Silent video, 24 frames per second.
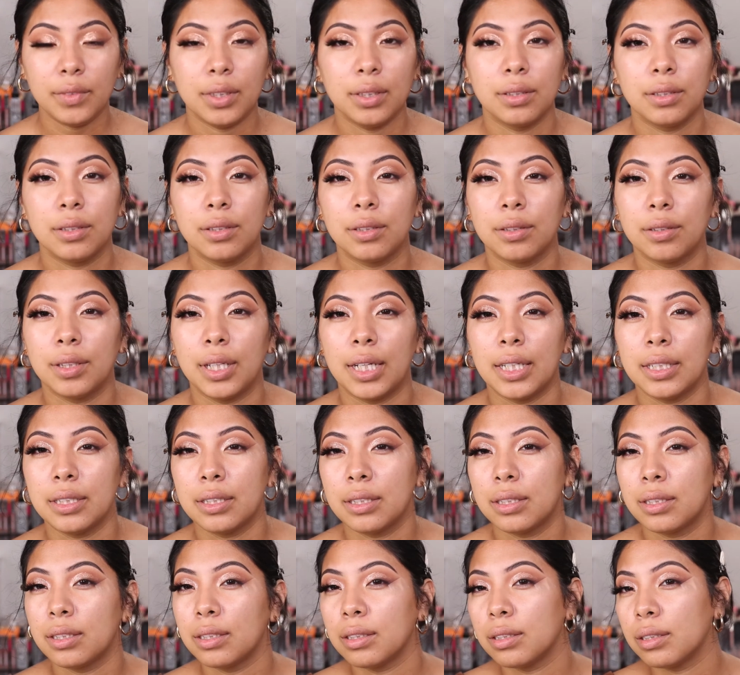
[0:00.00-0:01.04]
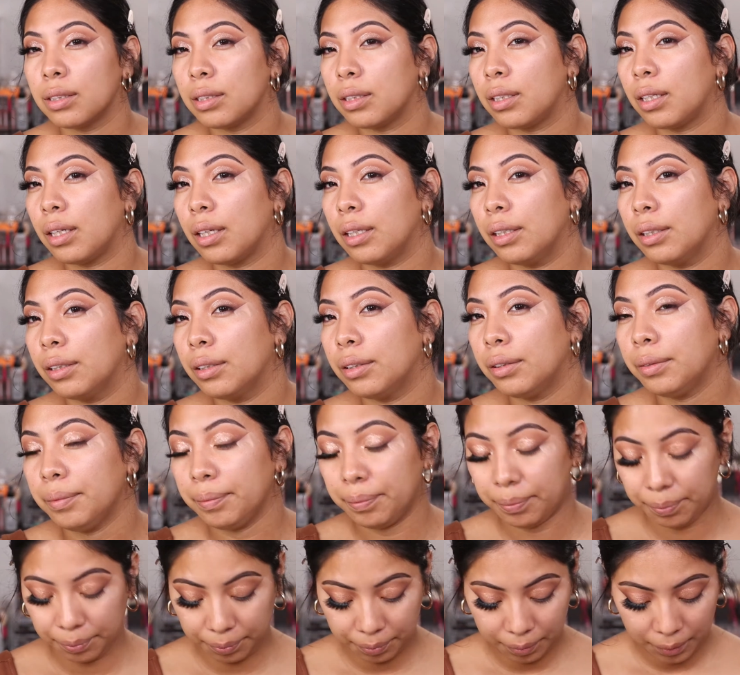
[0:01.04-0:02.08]
So that's the color.
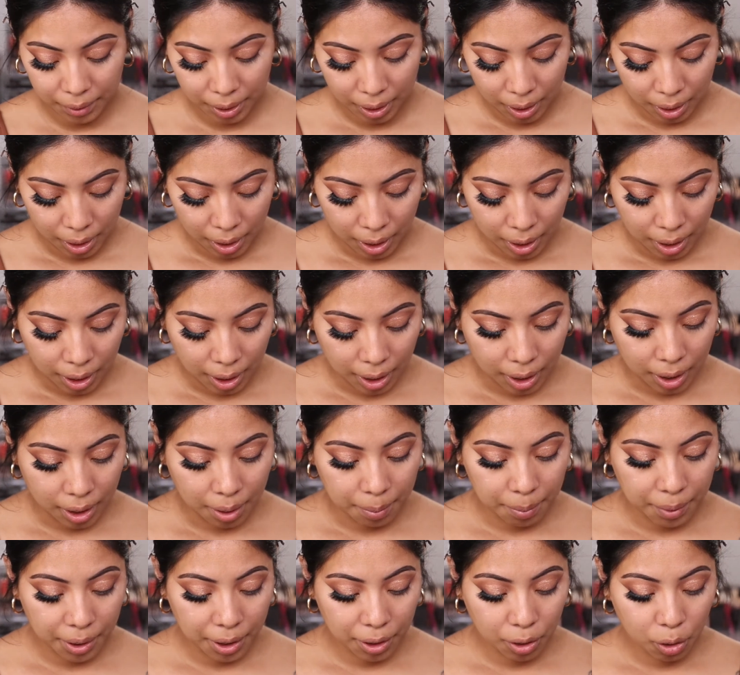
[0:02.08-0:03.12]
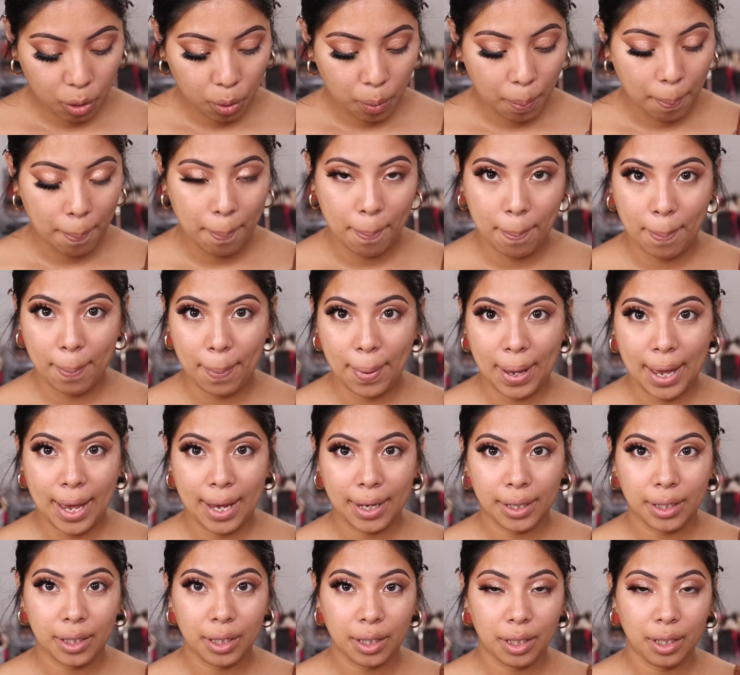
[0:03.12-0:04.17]
And I'm going to go
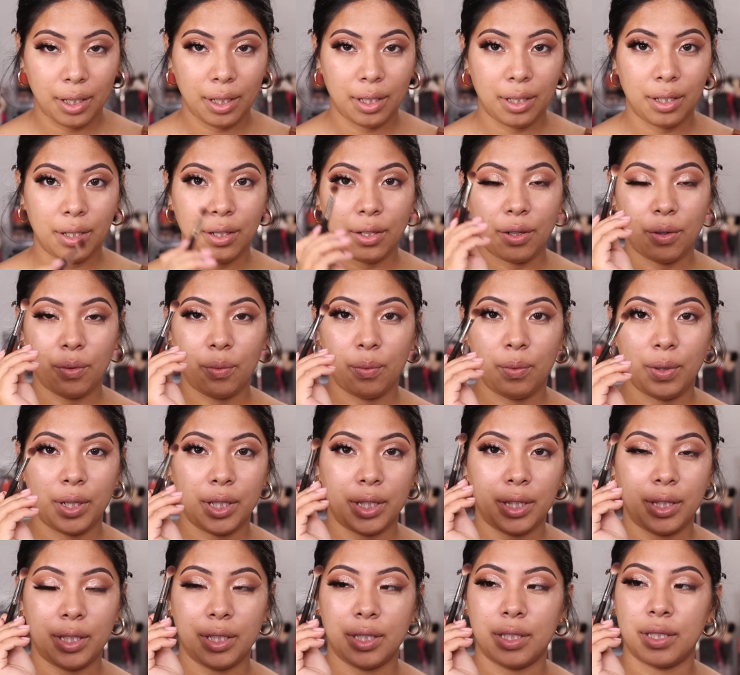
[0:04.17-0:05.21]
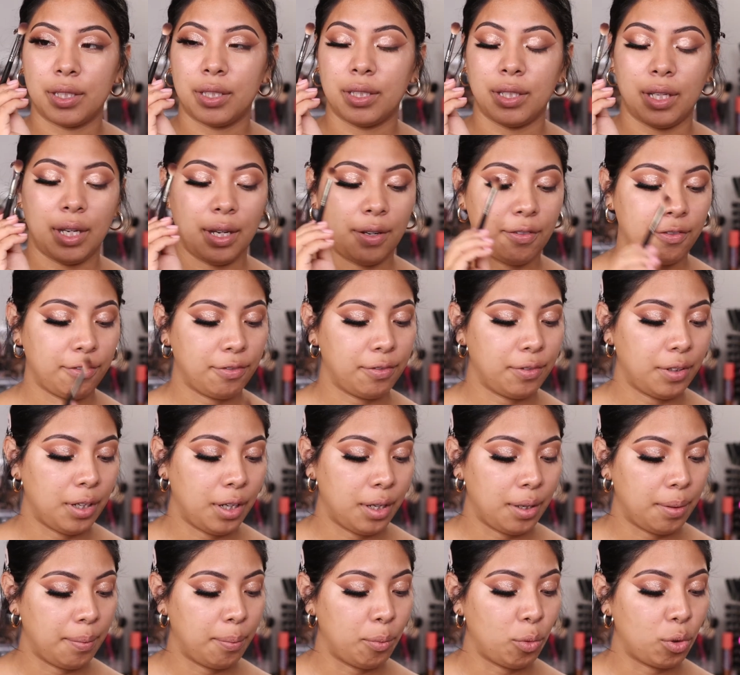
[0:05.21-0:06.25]
back in with this
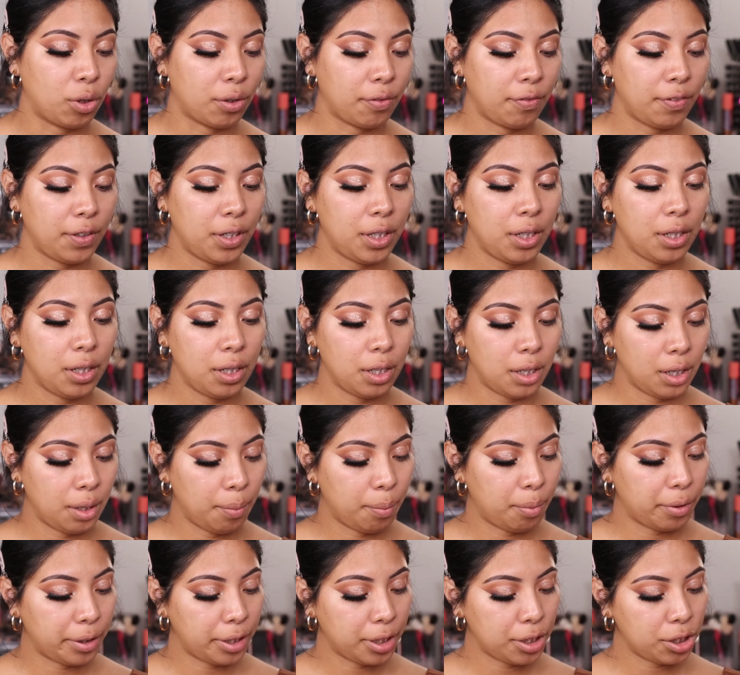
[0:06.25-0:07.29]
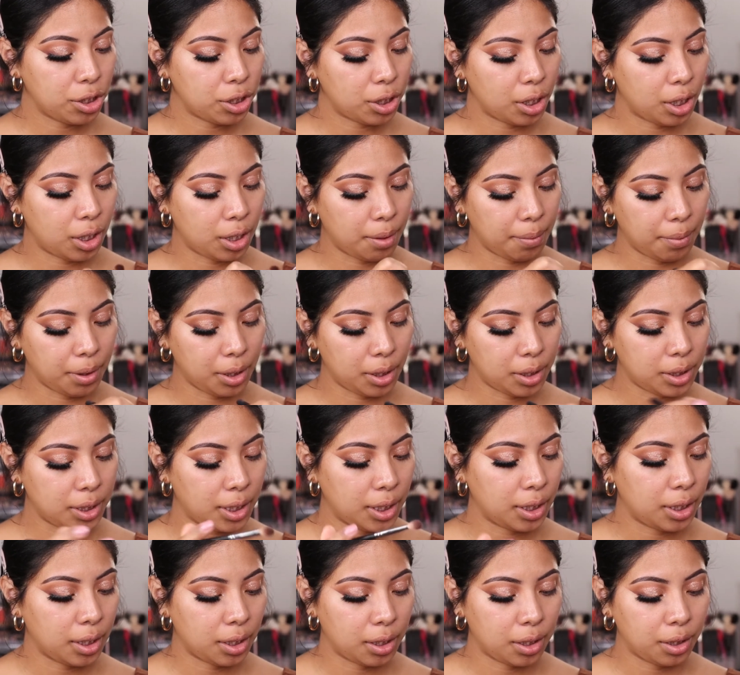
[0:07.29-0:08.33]
Morphe brush, and I'm going to
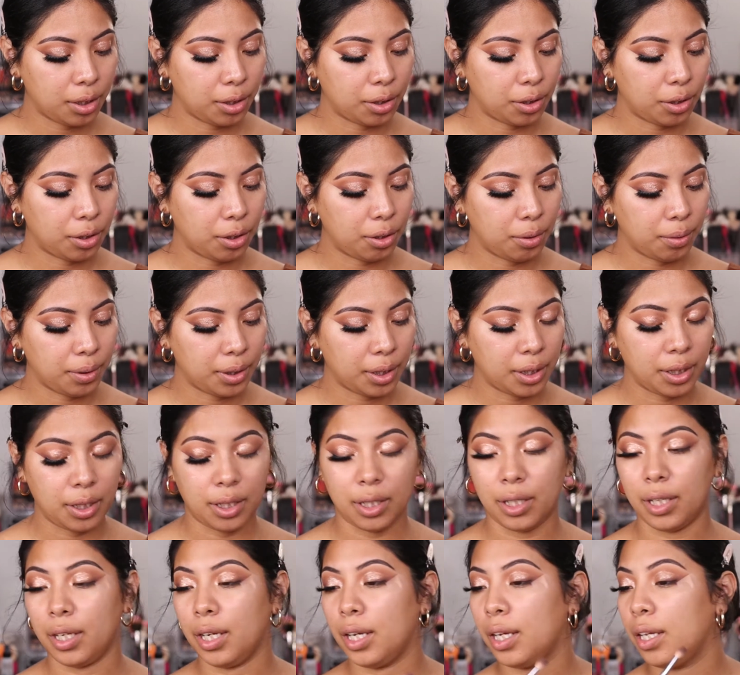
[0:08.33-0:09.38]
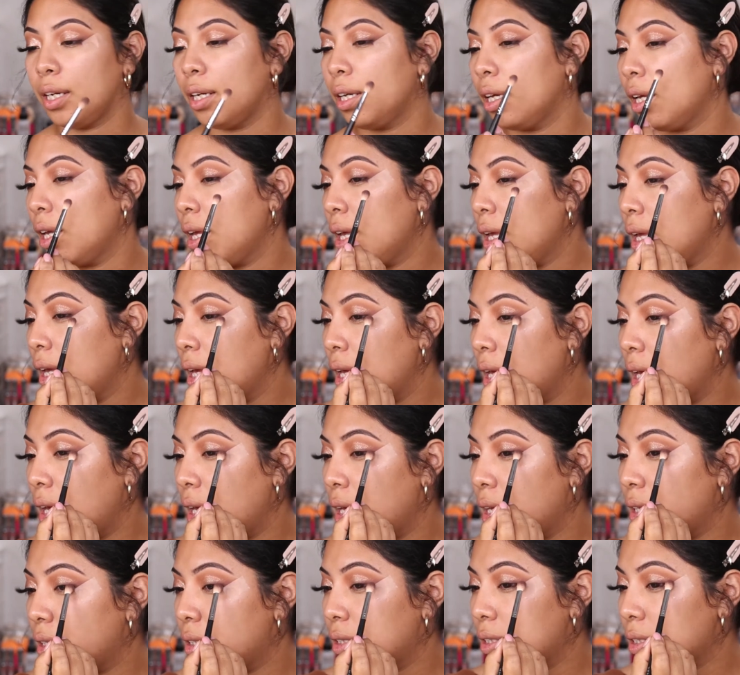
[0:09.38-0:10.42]
take that color Coconut again
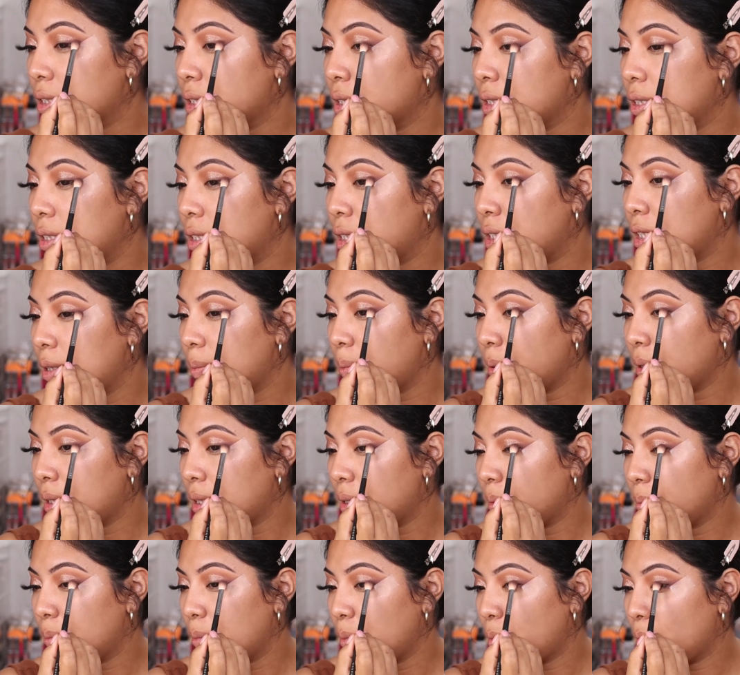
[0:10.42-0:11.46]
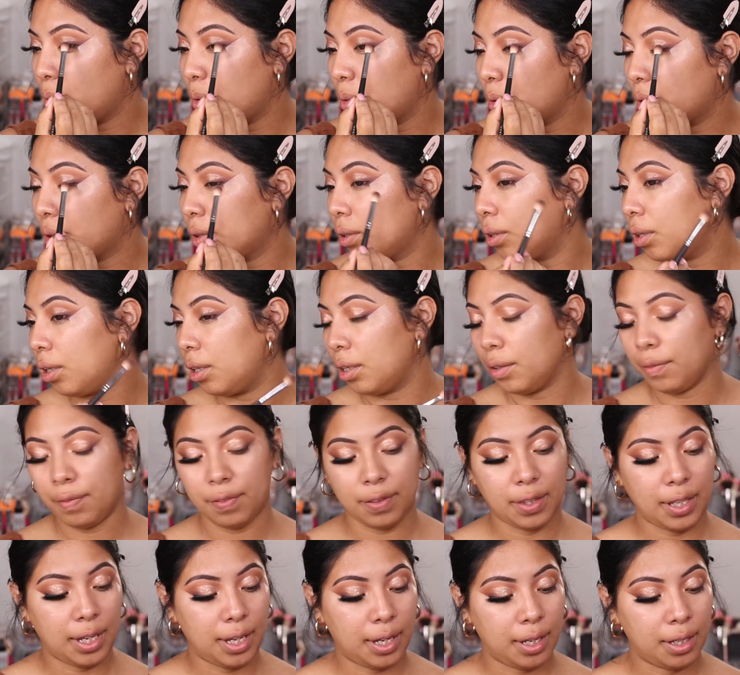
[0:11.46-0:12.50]
and just deepen more of
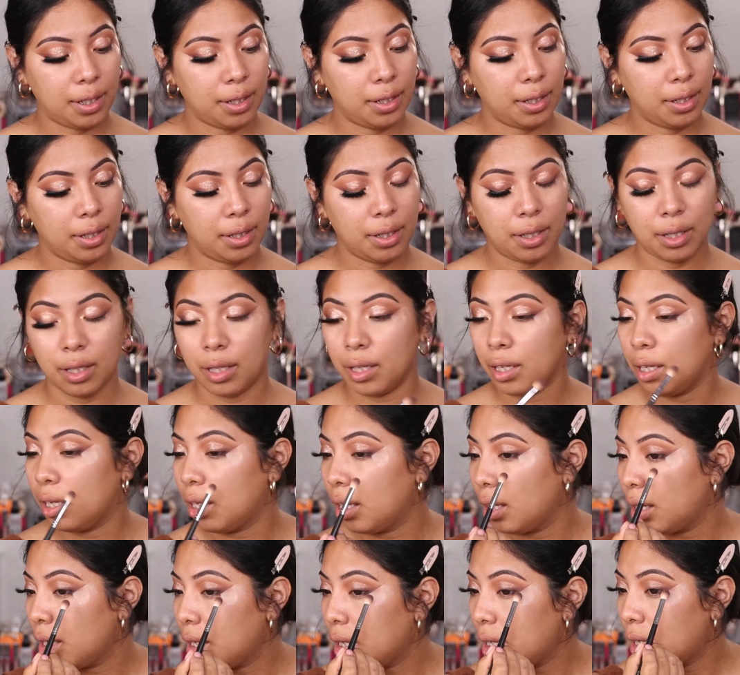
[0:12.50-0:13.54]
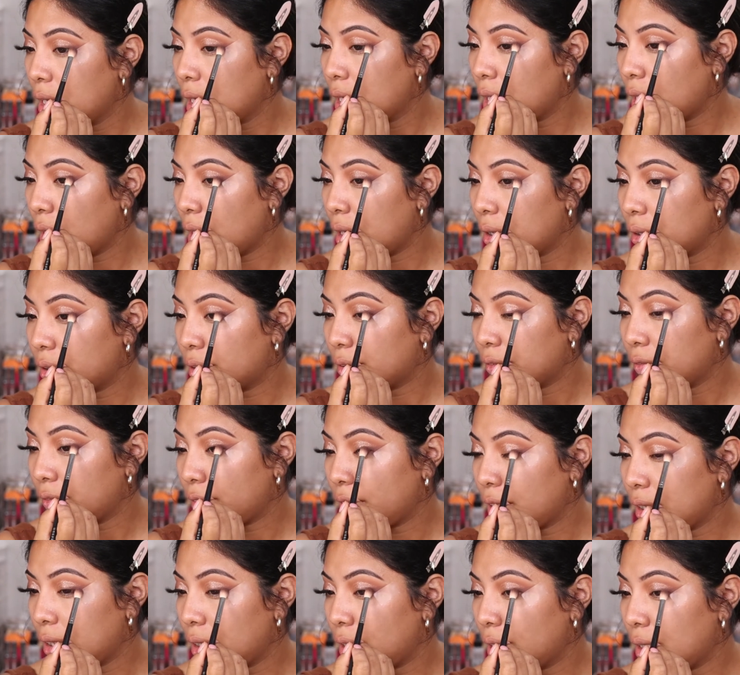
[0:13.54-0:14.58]
that outer
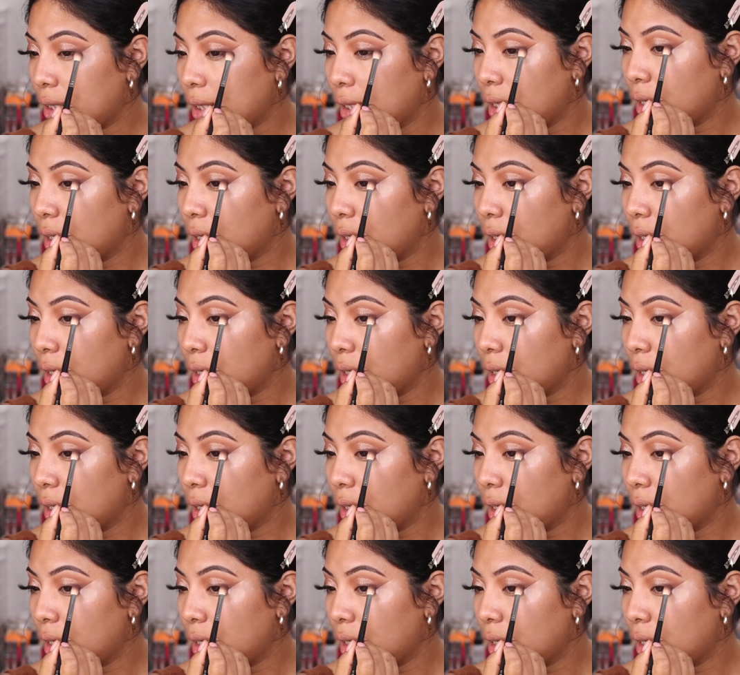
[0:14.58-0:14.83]
V.